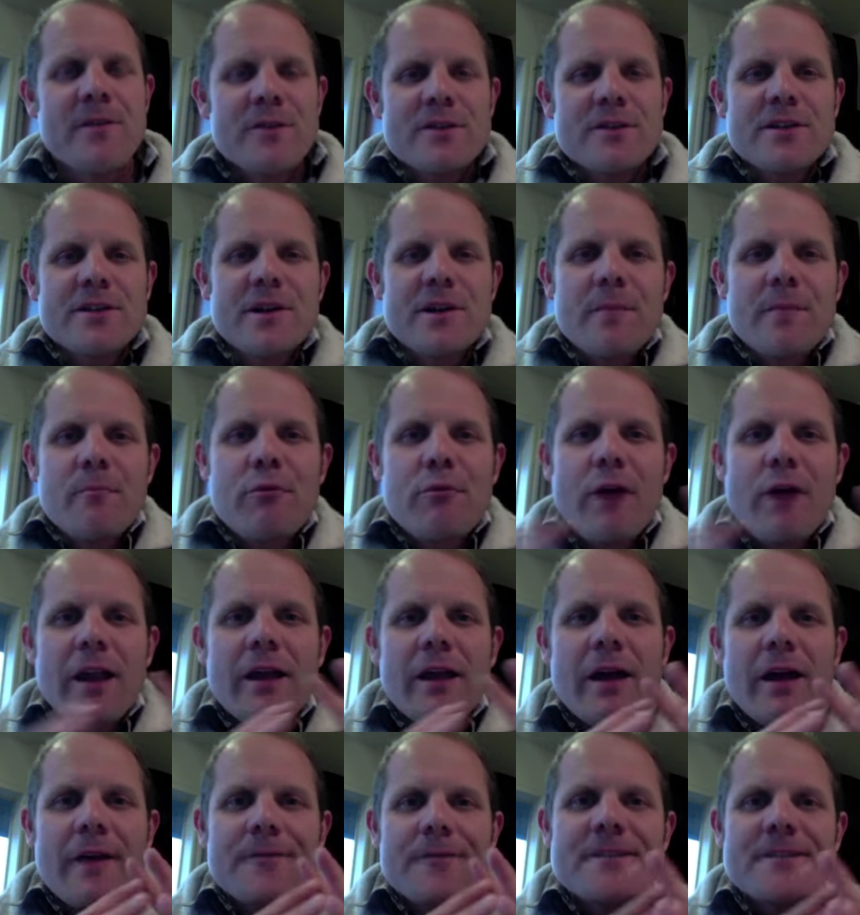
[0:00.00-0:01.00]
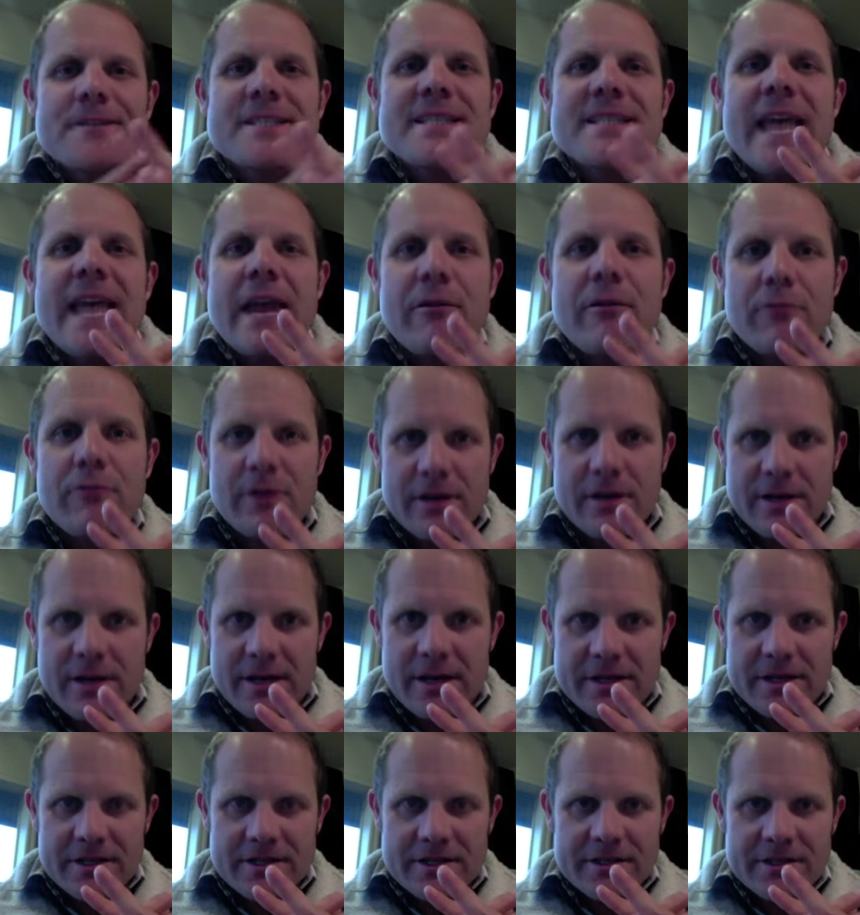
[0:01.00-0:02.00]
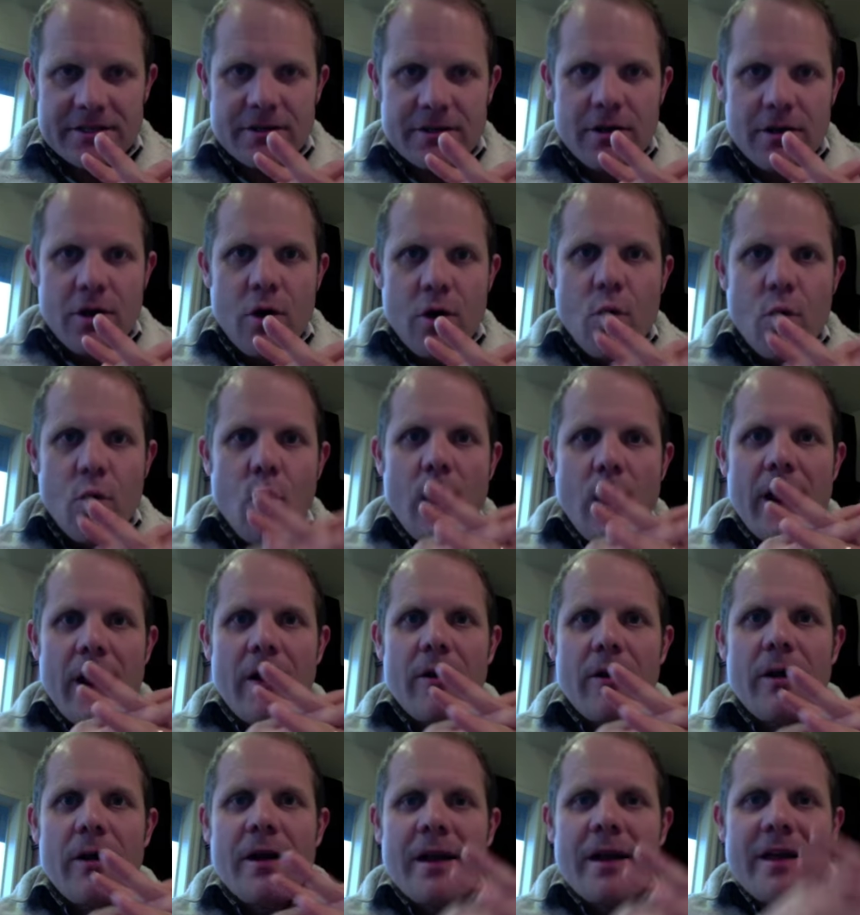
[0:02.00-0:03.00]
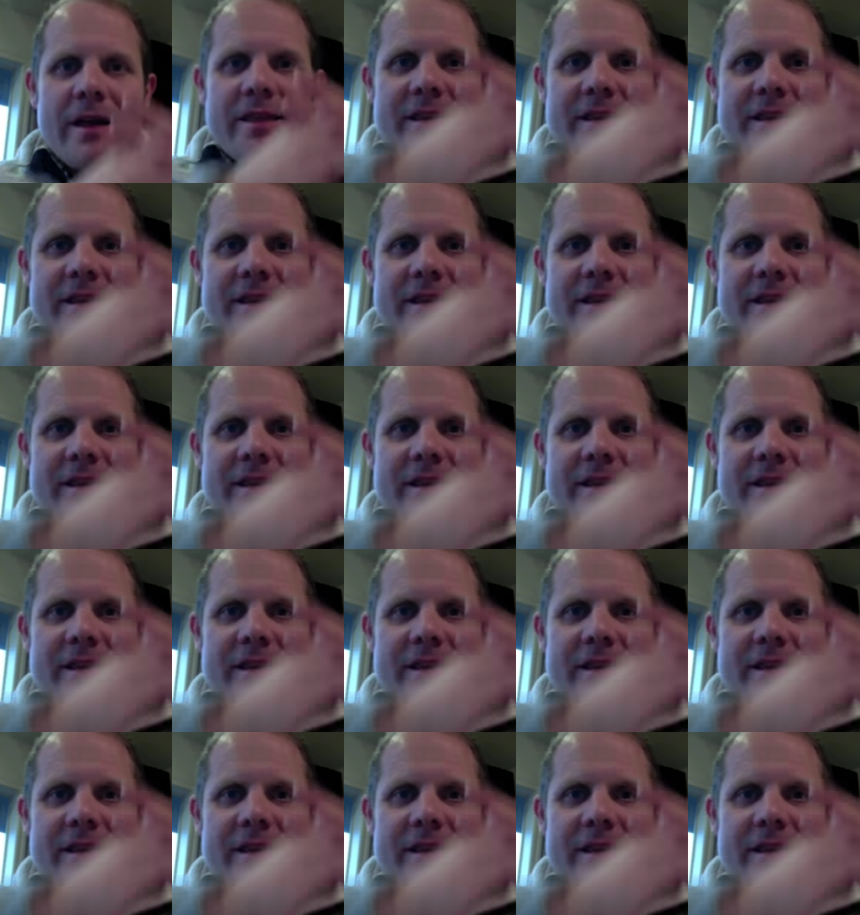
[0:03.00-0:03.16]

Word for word: there's an umbrella of sacredness where